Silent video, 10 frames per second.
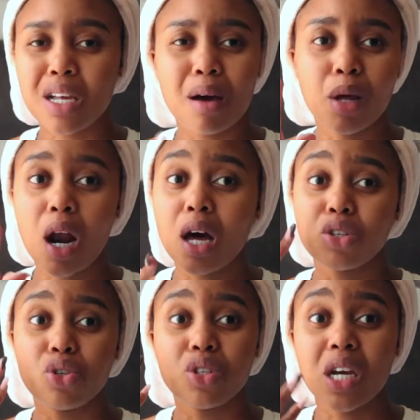I'm not allowed
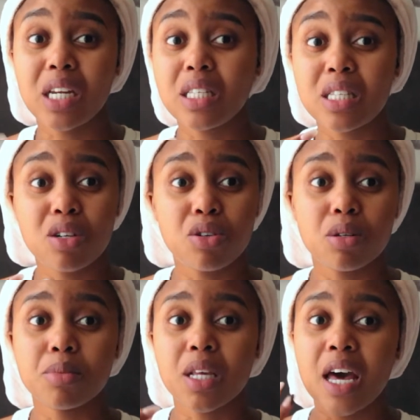to use any
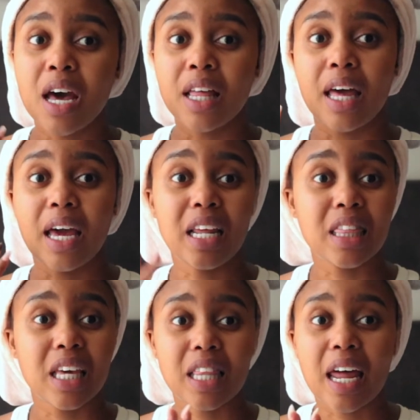serums,
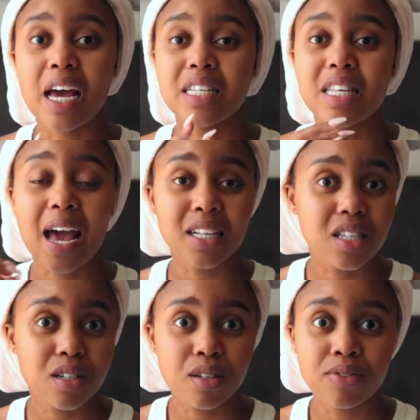anything that has
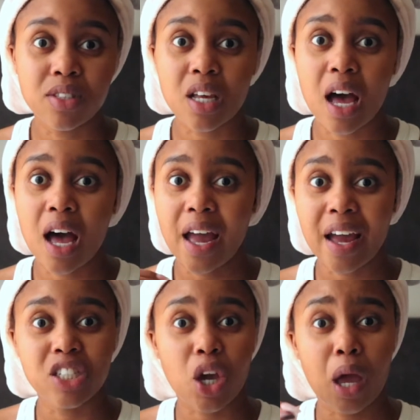actives,
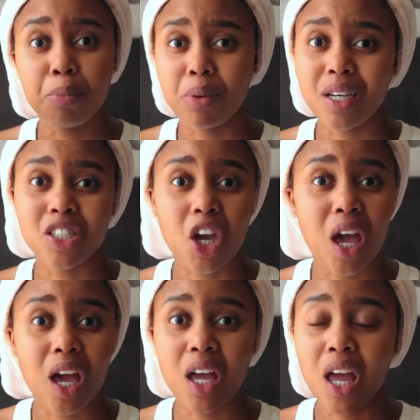AHA,
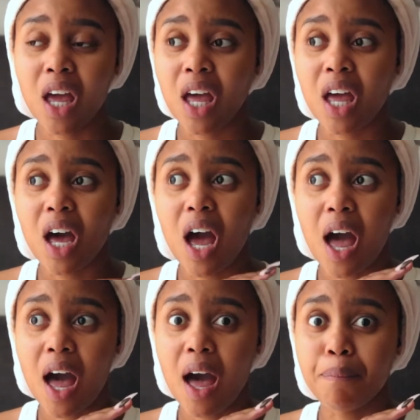BHA,
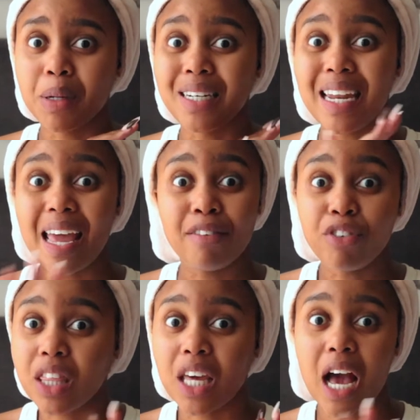but
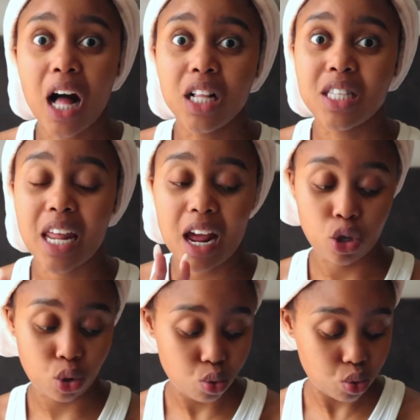everything else that I
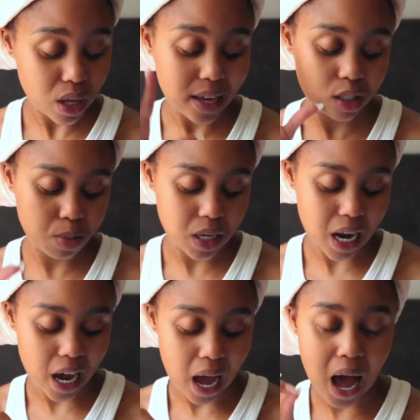use has to be
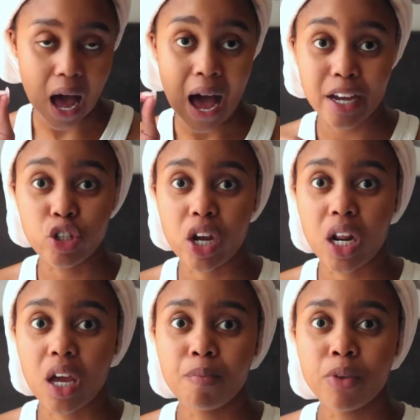
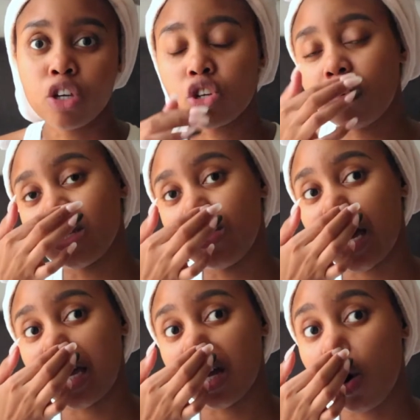hydrating. So obviously when I
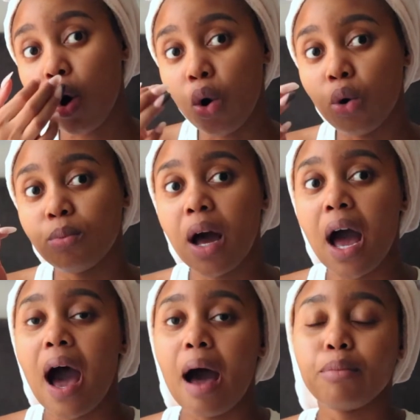get home,
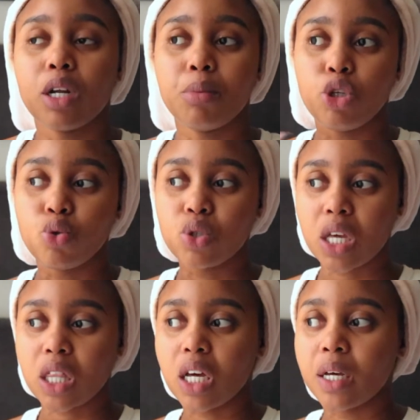I'm gonna be
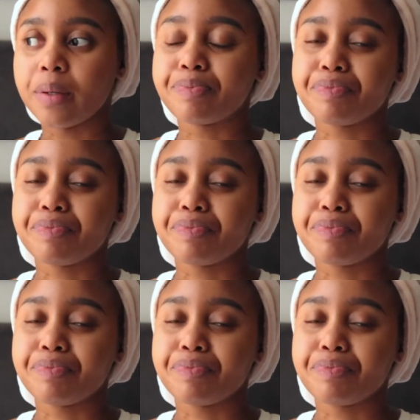using the